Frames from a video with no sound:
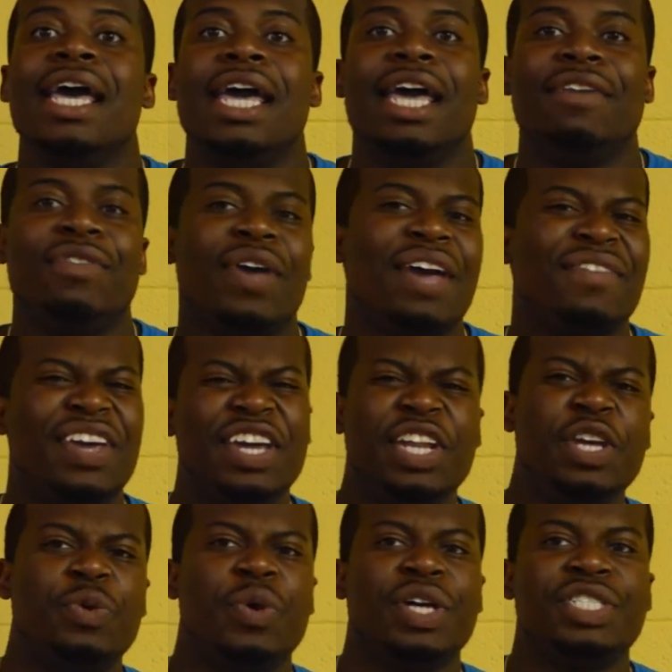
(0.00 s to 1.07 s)
If you have
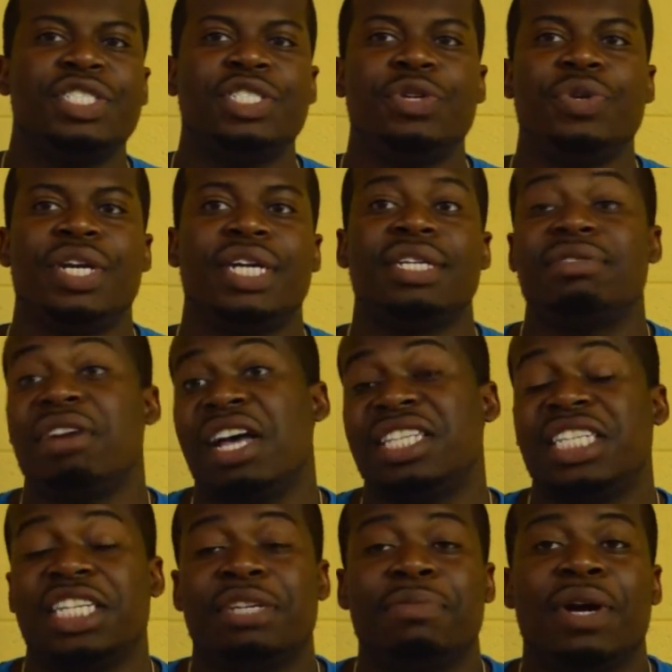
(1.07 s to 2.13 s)
any questions, you can
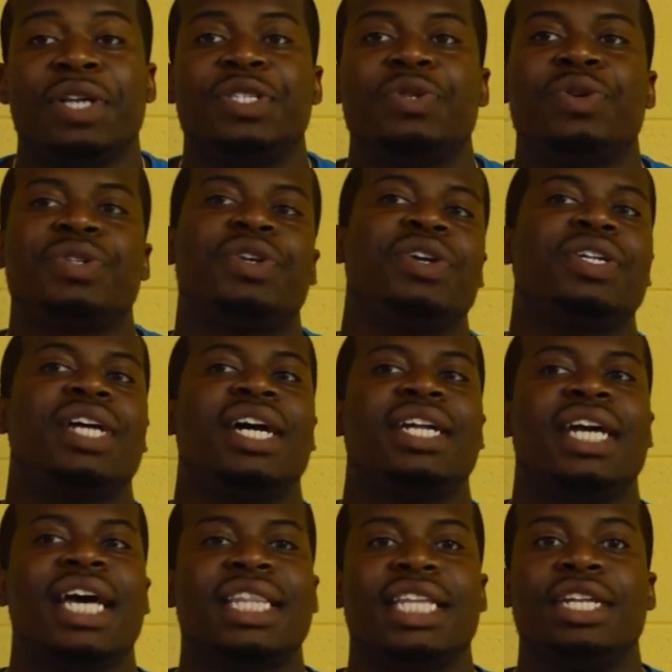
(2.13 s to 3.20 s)
contact Democracy North
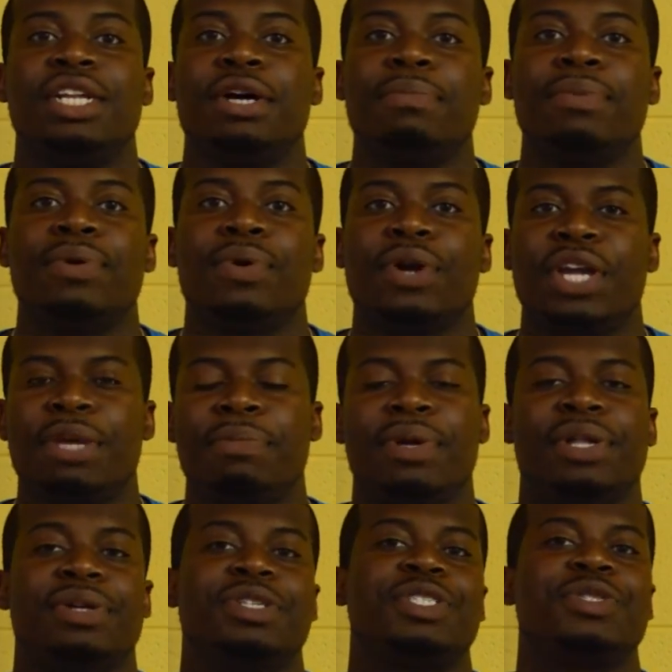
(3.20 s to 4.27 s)
Carolina at the number or
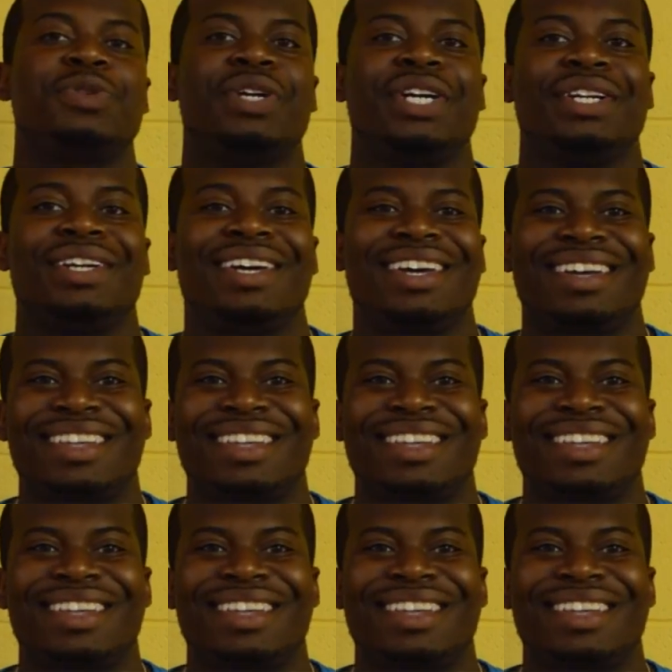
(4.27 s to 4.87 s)
email on the screen.